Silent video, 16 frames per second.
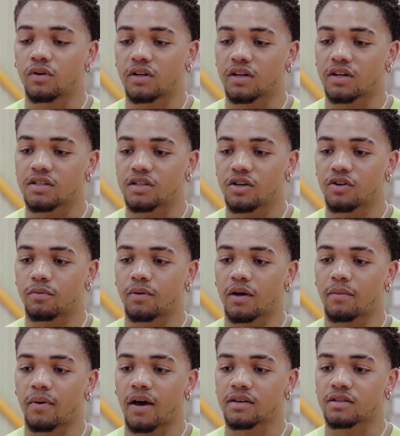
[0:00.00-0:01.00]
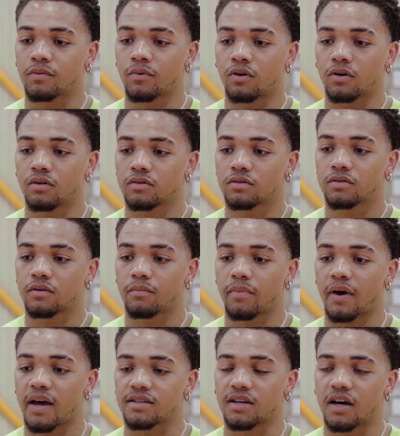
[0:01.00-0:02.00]
wanted to continue to play basketball
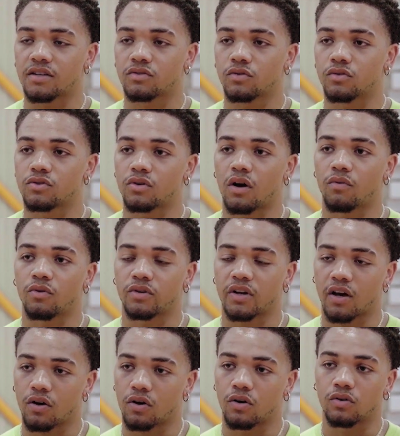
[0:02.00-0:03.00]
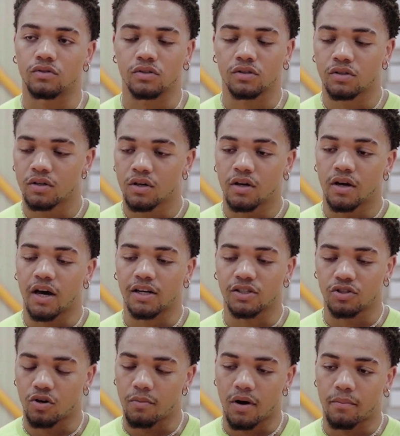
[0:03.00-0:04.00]
past high school, so I wrote down goals
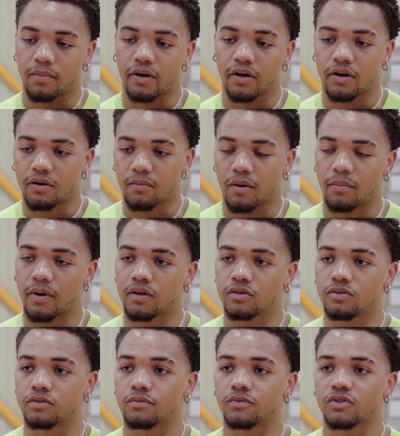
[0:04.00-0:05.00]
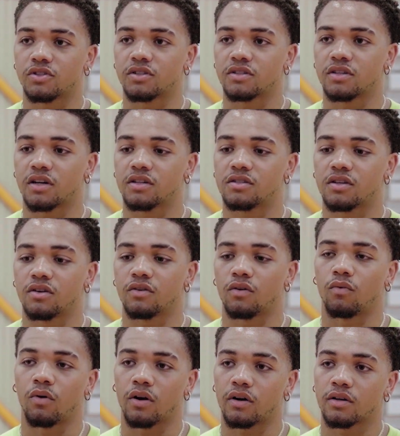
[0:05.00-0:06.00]
actually on my mirror in my bedroom, was just to continue
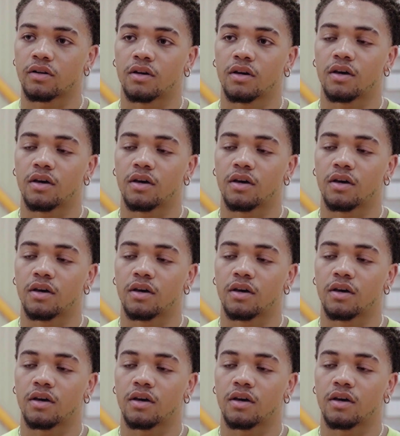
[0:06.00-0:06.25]
to work,